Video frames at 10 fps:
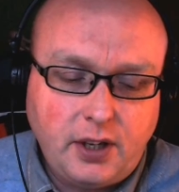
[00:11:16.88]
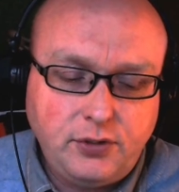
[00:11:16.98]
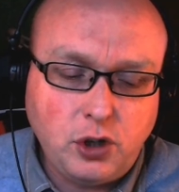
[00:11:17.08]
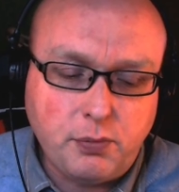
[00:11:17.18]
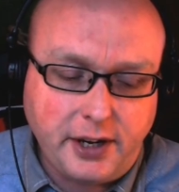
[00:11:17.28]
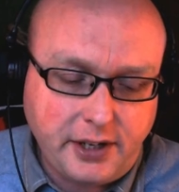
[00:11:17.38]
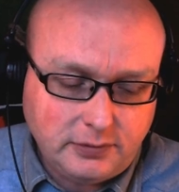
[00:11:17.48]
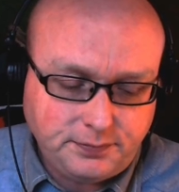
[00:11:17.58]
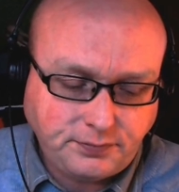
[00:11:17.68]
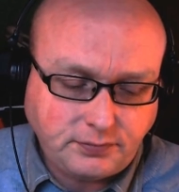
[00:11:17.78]
Tomb
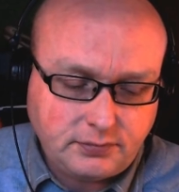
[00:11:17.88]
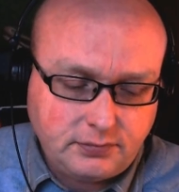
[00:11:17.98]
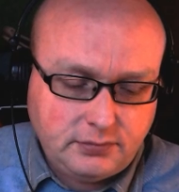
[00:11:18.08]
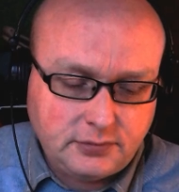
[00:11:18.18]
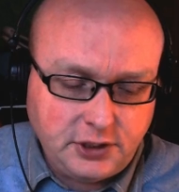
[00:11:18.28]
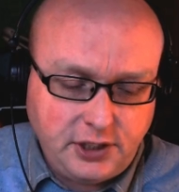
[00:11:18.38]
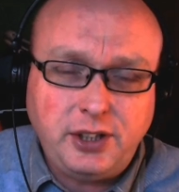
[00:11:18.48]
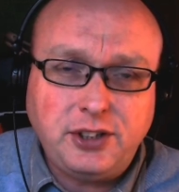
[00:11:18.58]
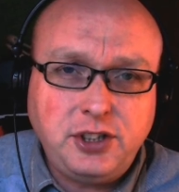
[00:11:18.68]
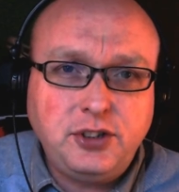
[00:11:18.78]
Raider, there
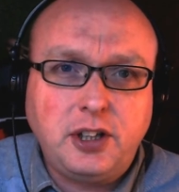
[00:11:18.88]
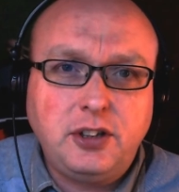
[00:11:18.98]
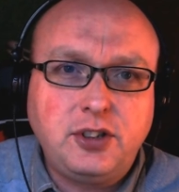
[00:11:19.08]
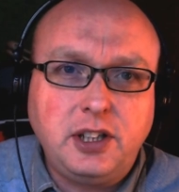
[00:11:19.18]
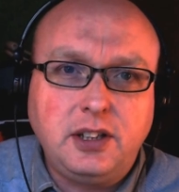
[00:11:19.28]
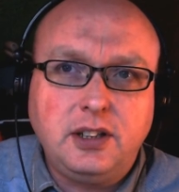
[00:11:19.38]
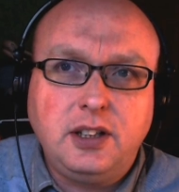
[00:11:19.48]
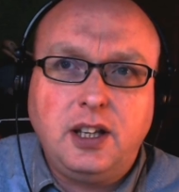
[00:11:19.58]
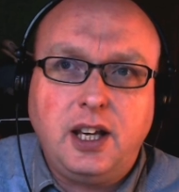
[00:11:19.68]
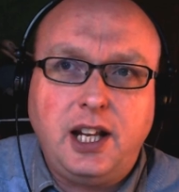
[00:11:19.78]
was actually something
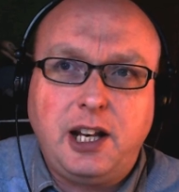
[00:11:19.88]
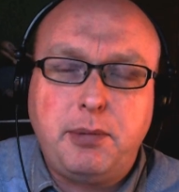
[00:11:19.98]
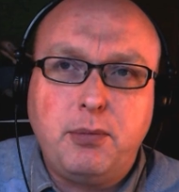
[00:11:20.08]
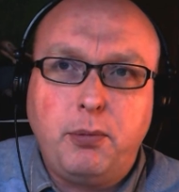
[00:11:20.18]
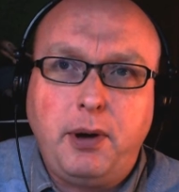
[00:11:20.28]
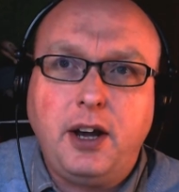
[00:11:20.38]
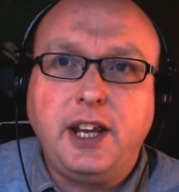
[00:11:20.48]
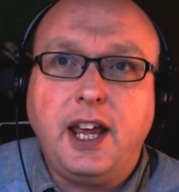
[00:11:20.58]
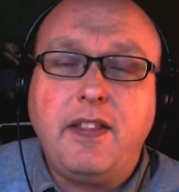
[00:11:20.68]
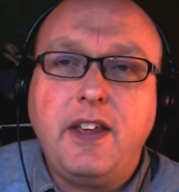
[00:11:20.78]
a little bit more behind
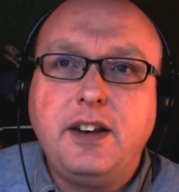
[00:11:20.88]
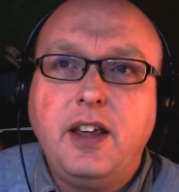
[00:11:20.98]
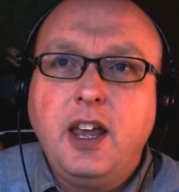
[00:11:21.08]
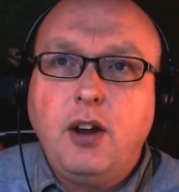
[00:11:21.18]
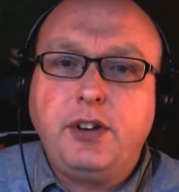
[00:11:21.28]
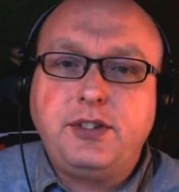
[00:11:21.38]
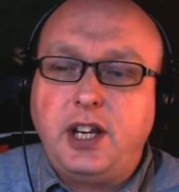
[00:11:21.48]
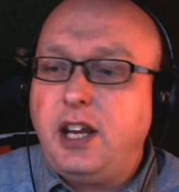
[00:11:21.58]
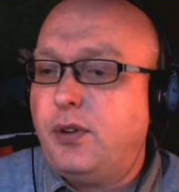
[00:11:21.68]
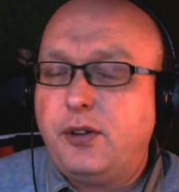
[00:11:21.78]
it. And then
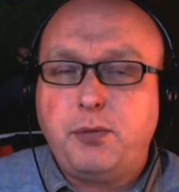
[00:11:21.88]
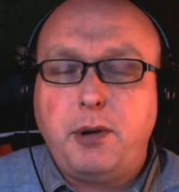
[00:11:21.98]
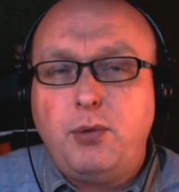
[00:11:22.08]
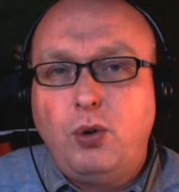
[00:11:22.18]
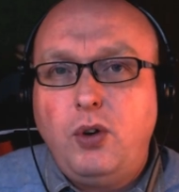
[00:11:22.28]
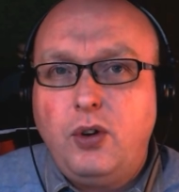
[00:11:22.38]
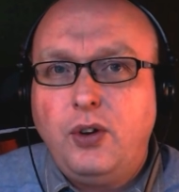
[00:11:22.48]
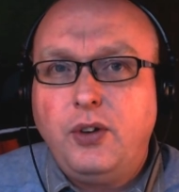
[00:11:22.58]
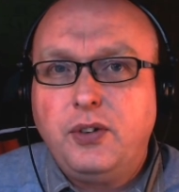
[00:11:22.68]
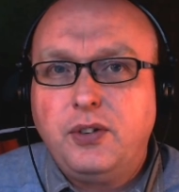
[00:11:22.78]
Resident Evil, there's a bit more
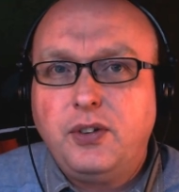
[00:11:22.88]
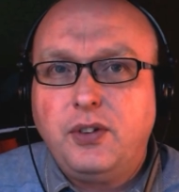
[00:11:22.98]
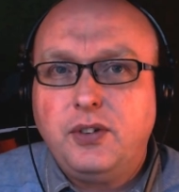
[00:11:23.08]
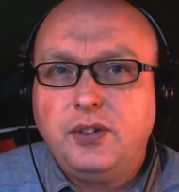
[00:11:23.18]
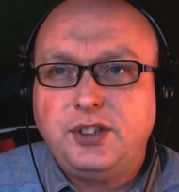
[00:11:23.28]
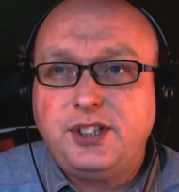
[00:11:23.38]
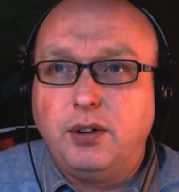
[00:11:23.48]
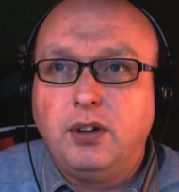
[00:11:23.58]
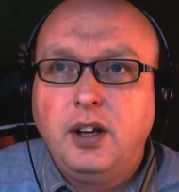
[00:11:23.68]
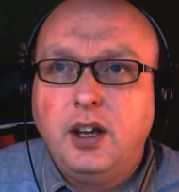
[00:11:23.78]

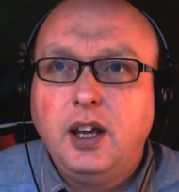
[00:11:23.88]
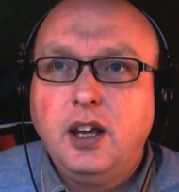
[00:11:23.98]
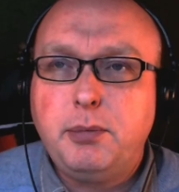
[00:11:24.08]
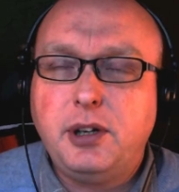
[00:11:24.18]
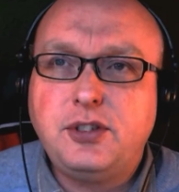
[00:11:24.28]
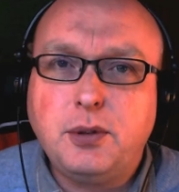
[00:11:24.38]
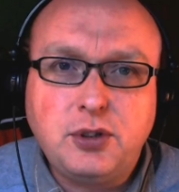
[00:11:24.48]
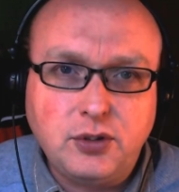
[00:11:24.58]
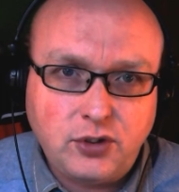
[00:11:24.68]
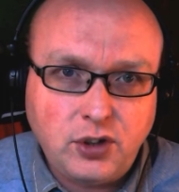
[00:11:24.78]
still. Bit of
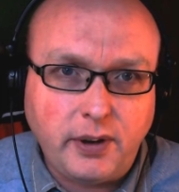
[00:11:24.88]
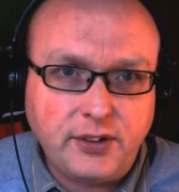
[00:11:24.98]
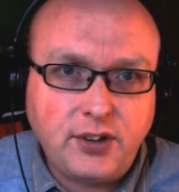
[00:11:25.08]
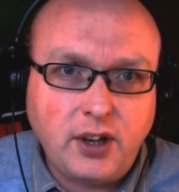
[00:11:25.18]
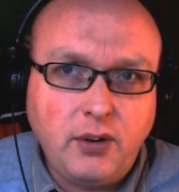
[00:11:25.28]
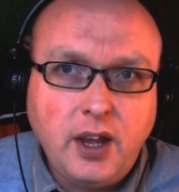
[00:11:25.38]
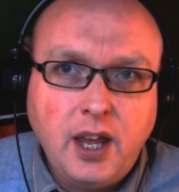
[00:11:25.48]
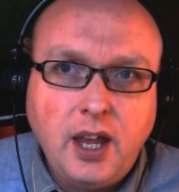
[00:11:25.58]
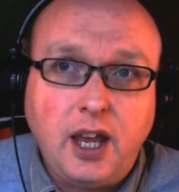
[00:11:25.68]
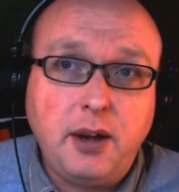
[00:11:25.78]
substance to it. So
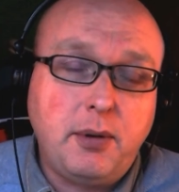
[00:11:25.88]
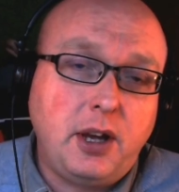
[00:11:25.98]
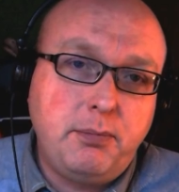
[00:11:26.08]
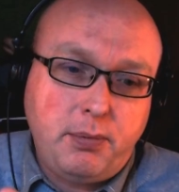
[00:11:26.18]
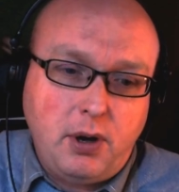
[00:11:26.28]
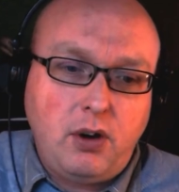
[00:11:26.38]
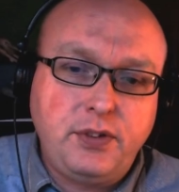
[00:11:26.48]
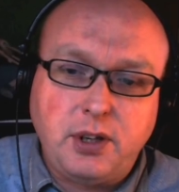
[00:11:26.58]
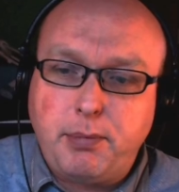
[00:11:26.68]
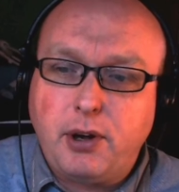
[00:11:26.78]
and
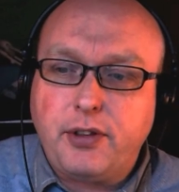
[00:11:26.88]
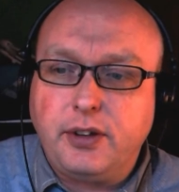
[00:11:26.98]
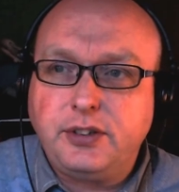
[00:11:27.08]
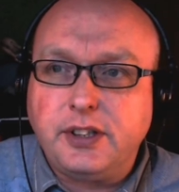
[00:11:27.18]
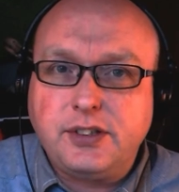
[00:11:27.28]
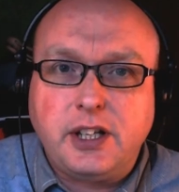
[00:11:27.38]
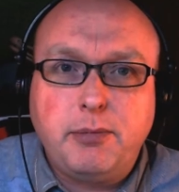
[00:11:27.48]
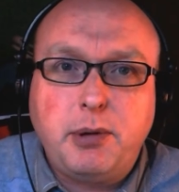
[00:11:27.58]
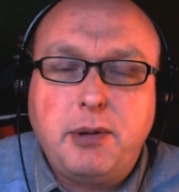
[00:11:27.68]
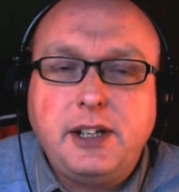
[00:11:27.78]
obviously both of those since then
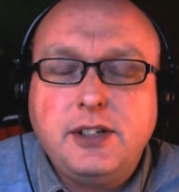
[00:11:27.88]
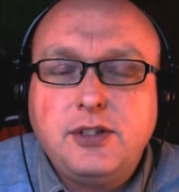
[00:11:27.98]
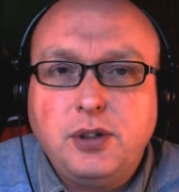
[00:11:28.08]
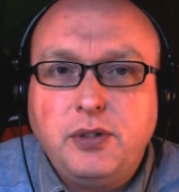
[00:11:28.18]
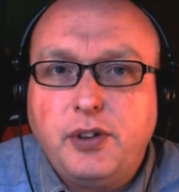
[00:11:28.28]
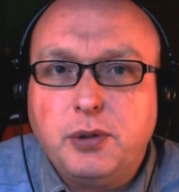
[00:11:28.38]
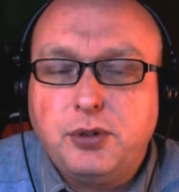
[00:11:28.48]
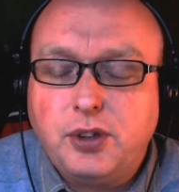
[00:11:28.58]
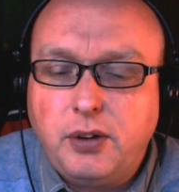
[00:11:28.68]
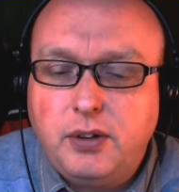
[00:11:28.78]
have been made into
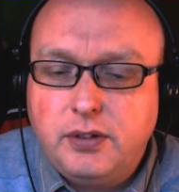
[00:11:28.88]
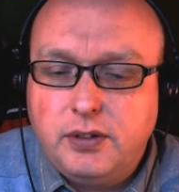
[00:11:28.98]
films, so